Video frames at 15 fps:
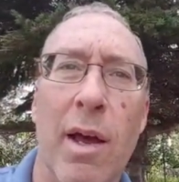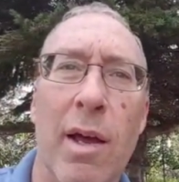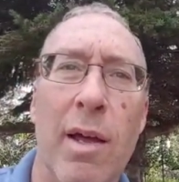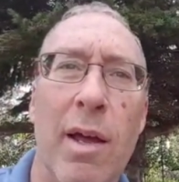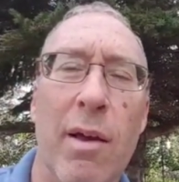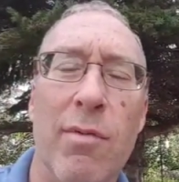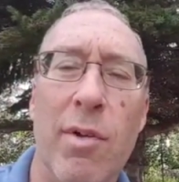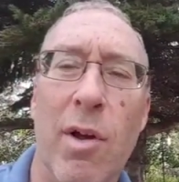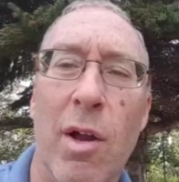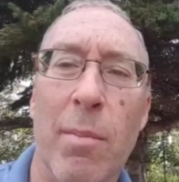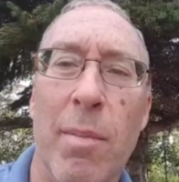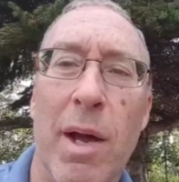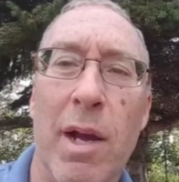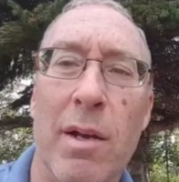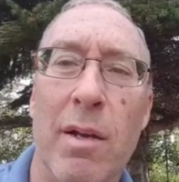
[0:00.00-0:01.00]
I haven't gotten
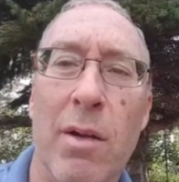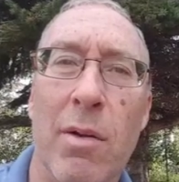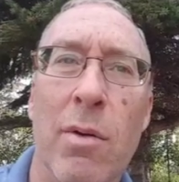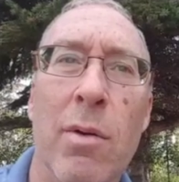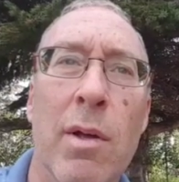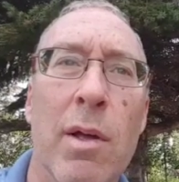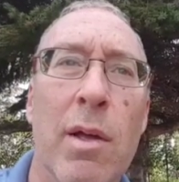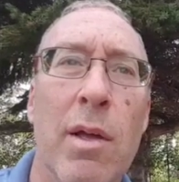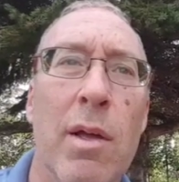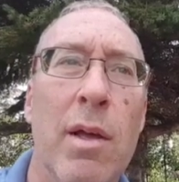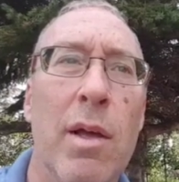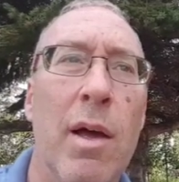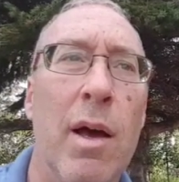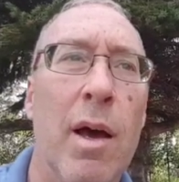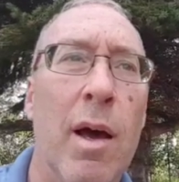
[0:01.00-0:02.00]
back to you
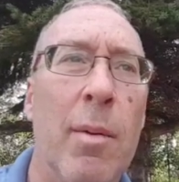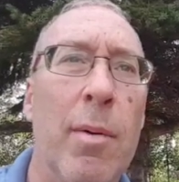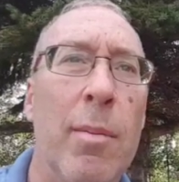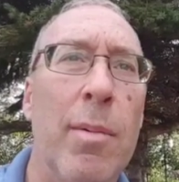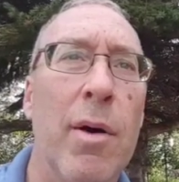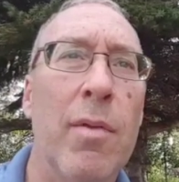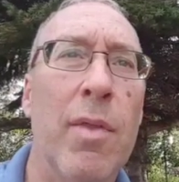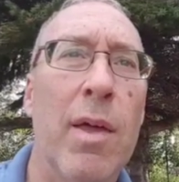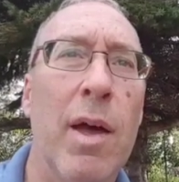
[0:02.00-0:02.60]
about